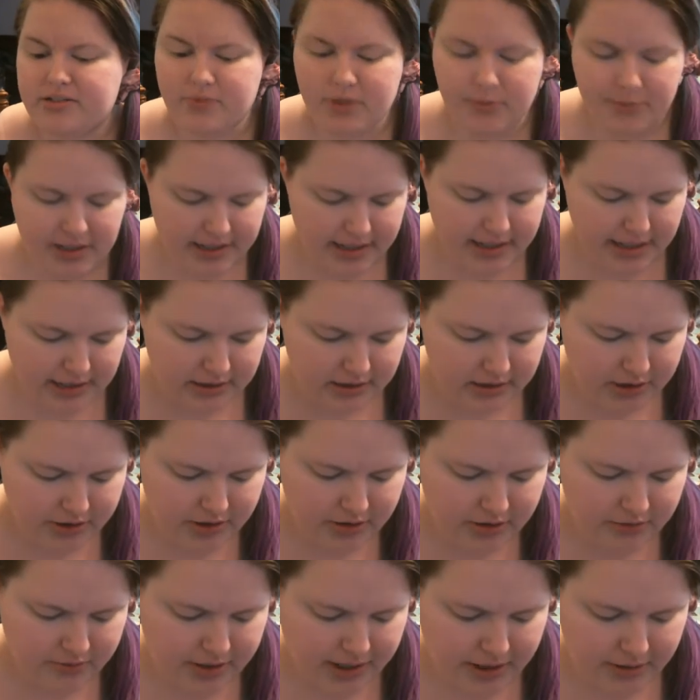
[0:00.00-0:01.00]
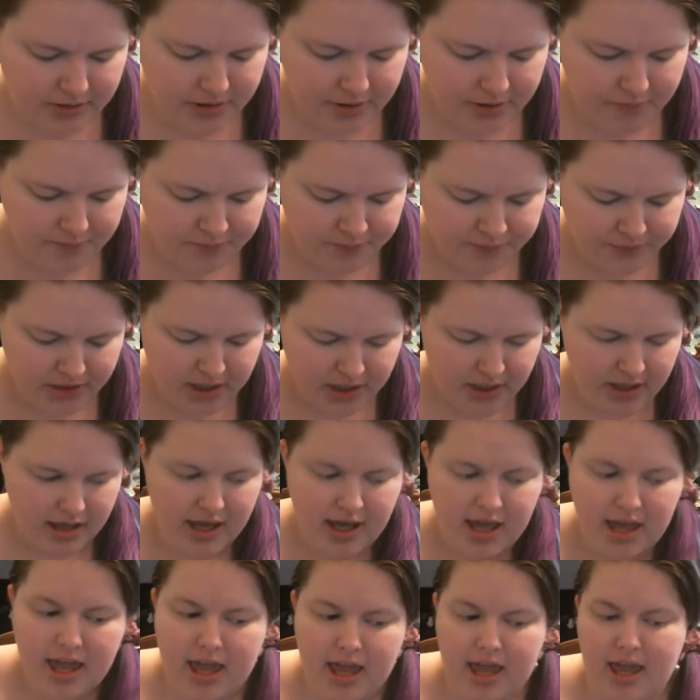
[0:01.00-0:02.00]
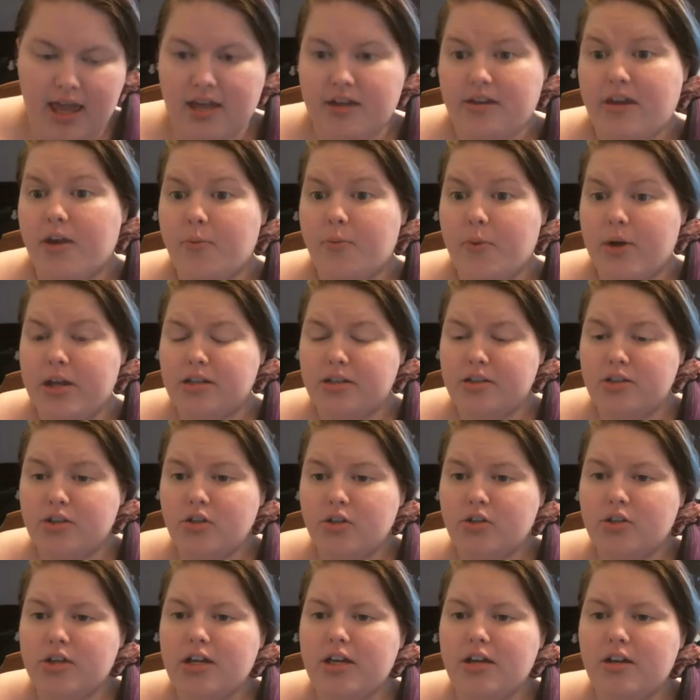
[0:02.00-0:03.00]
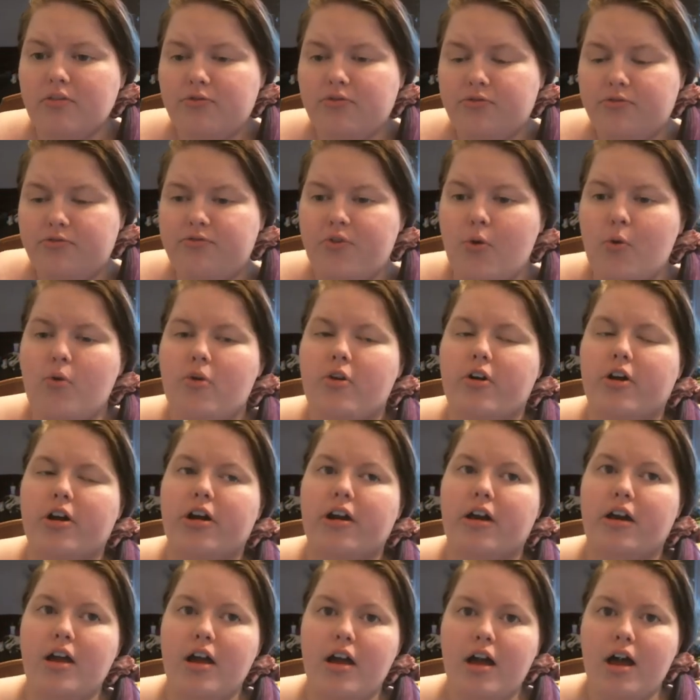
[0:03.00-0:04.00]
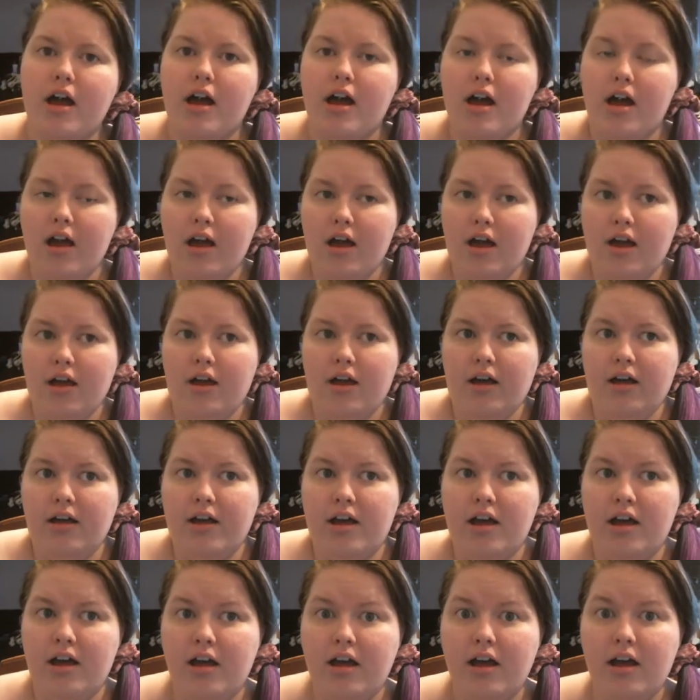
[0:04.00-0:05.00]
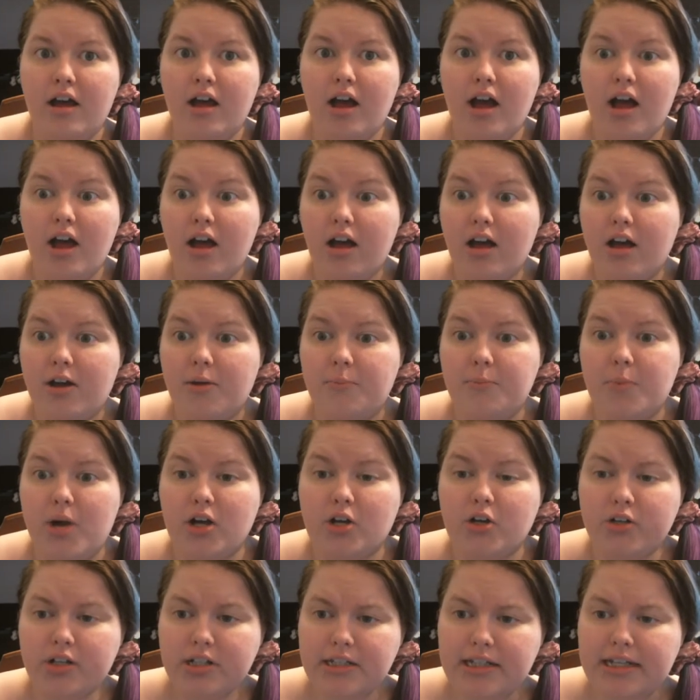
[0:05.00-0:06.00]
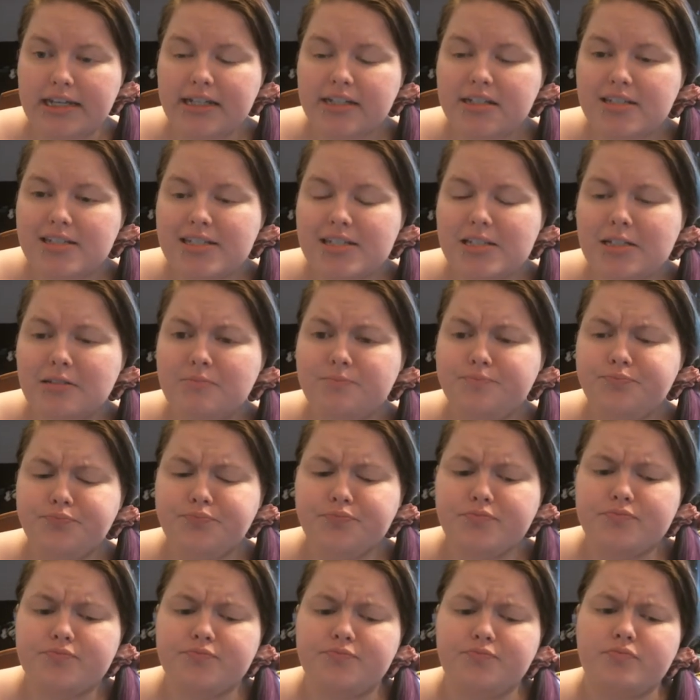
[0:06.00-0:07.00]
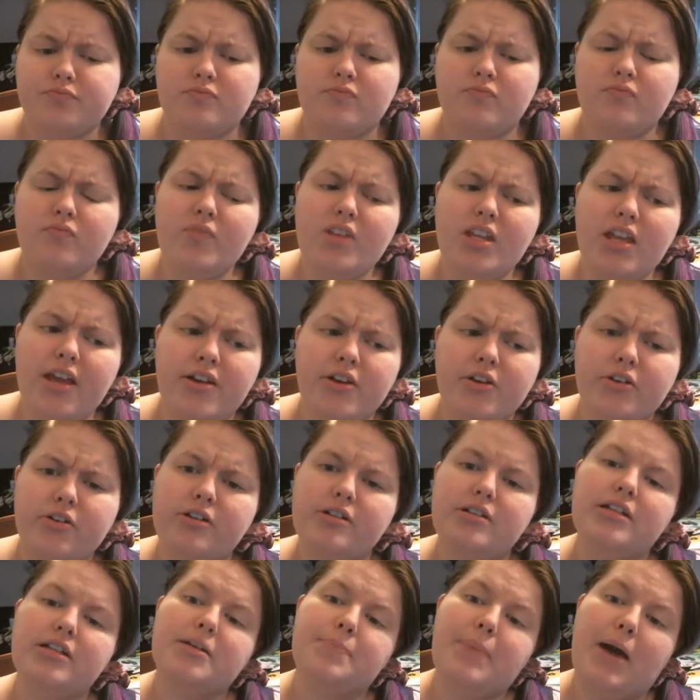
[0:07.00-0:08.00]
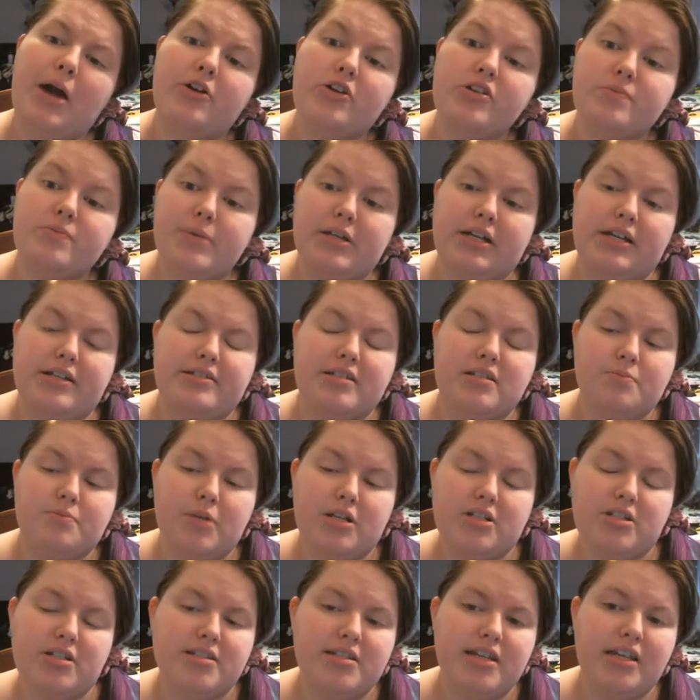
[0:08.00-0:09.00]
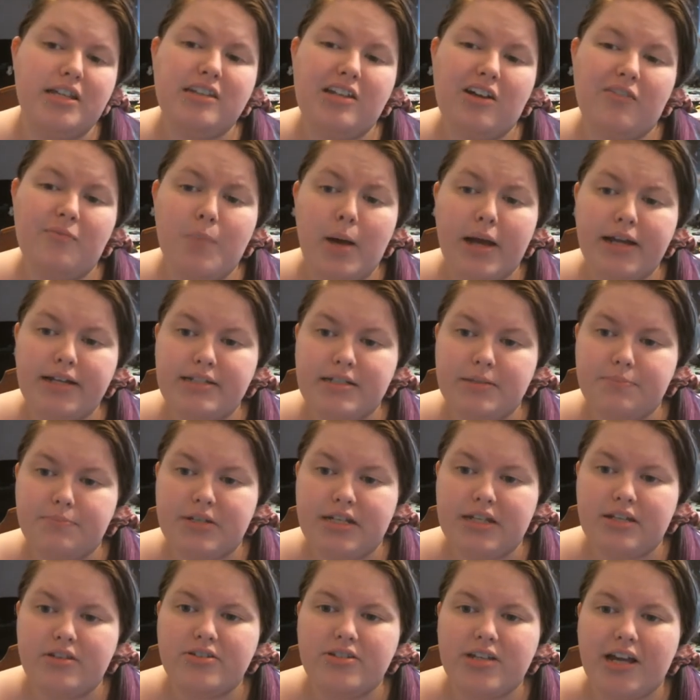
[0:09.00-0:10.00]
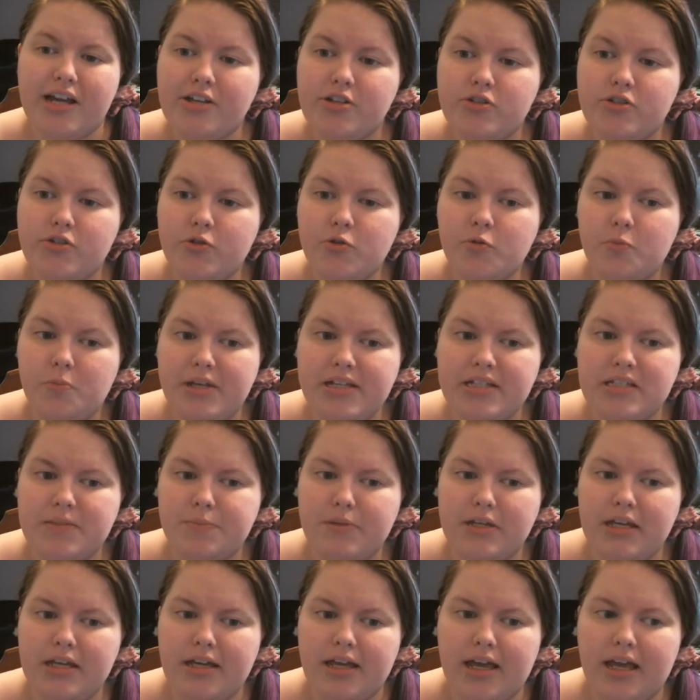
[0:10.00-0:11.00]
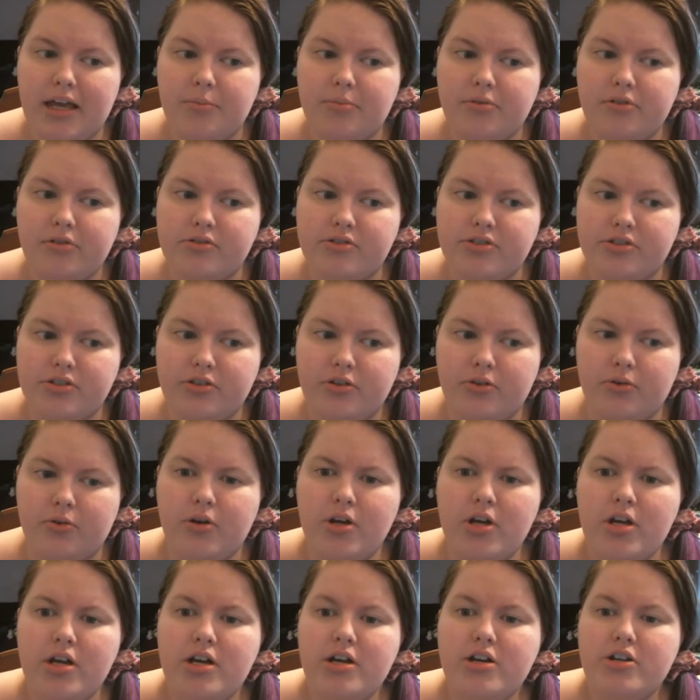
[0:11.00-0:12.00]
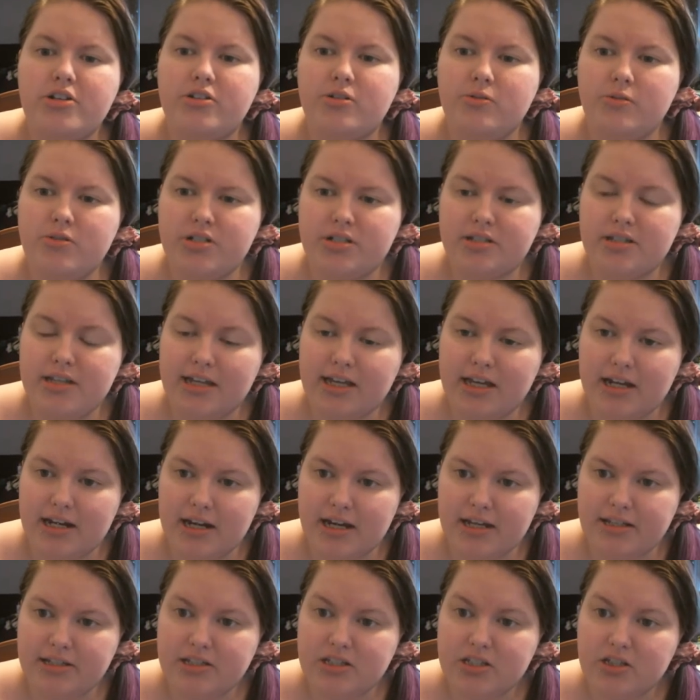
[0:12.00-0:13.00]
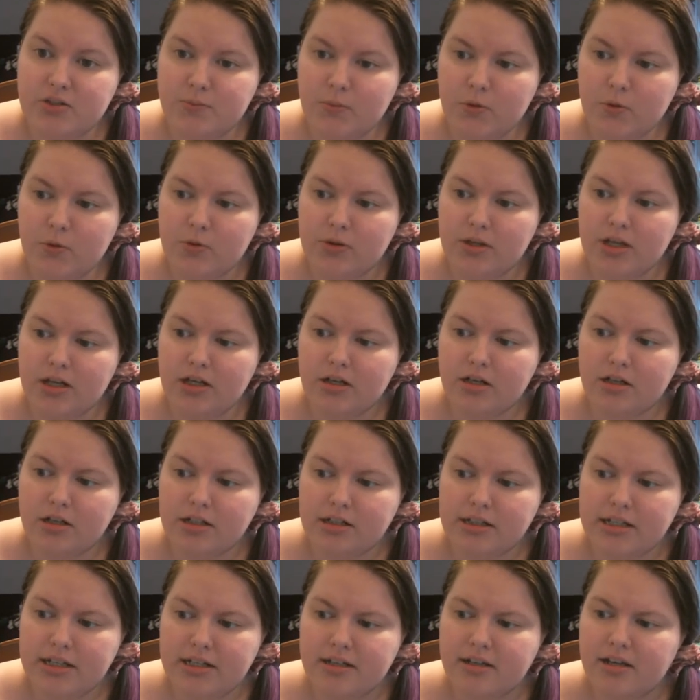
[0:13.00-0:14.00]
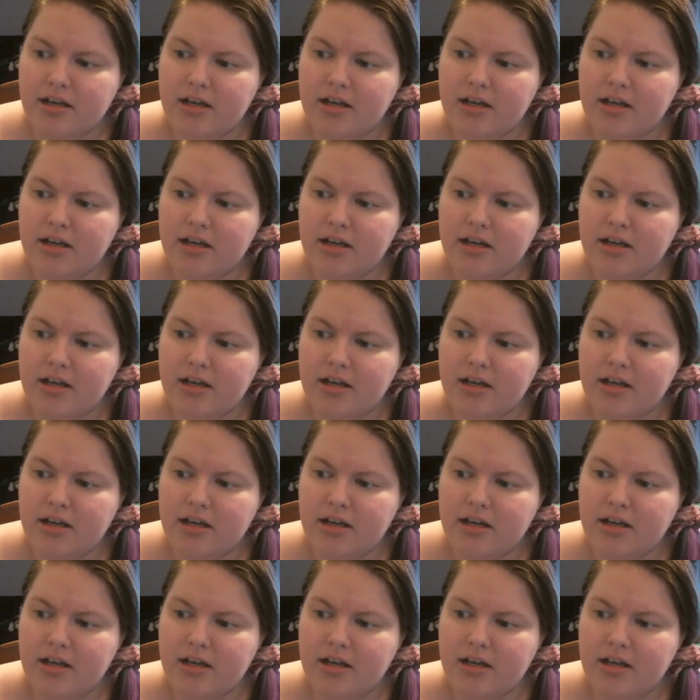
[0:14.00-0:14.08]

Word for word: We went kind of looking around, and I went looking for acrylics and acrylic powders, because as much as I love my dip nails, I do miss being able to do just like a nice smooth acrylic